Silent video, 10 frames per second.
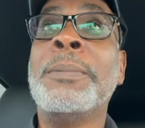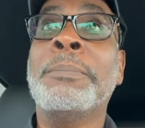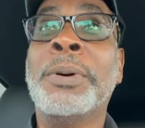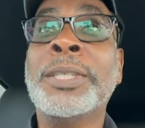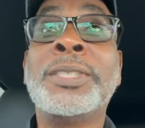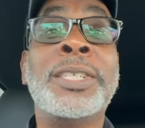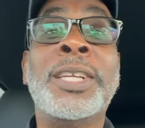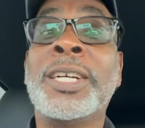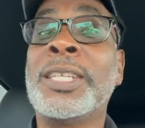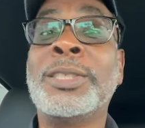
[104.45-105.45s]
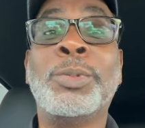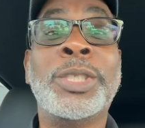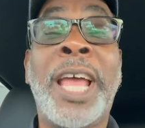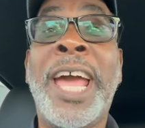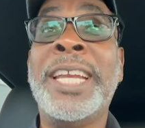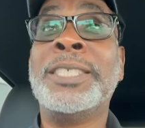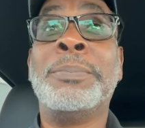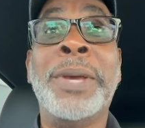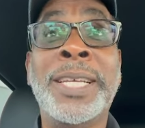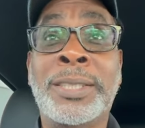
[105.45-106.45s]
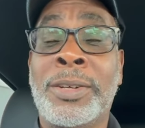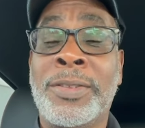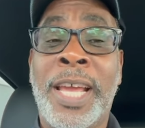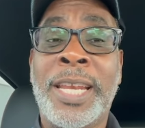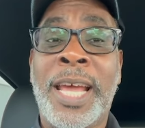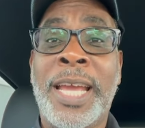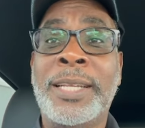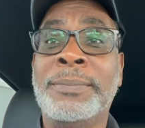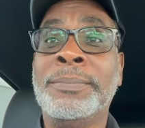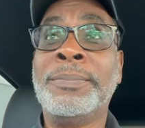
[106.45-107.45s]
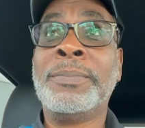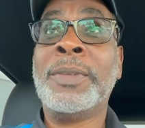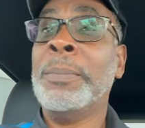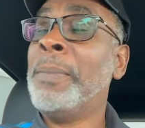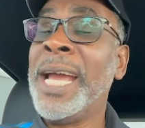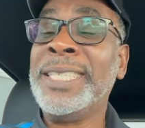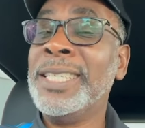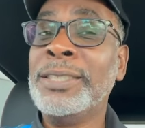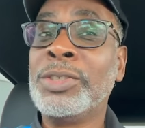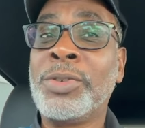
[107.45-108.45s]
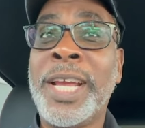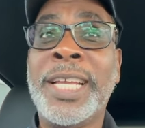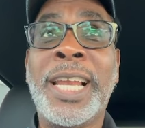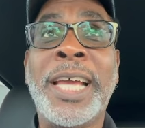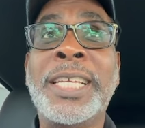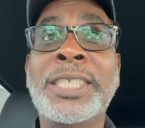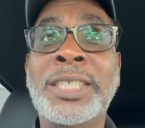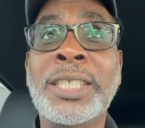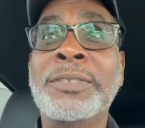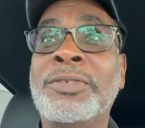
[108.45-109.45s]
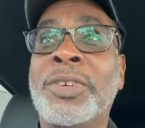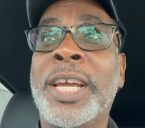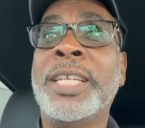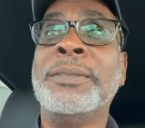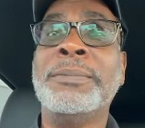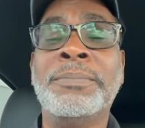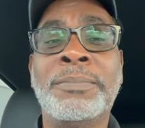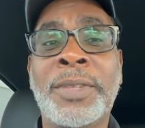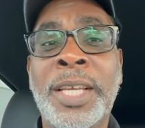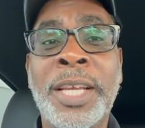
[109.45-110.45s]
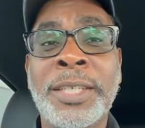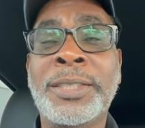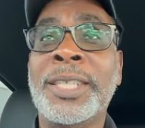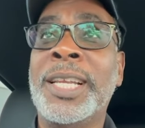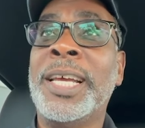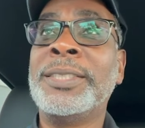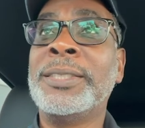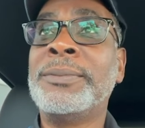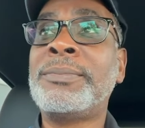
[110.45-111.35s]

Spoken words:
Buster Douglas was at his best on that night. Mike didn't train like he should have trained. Here's the lesson.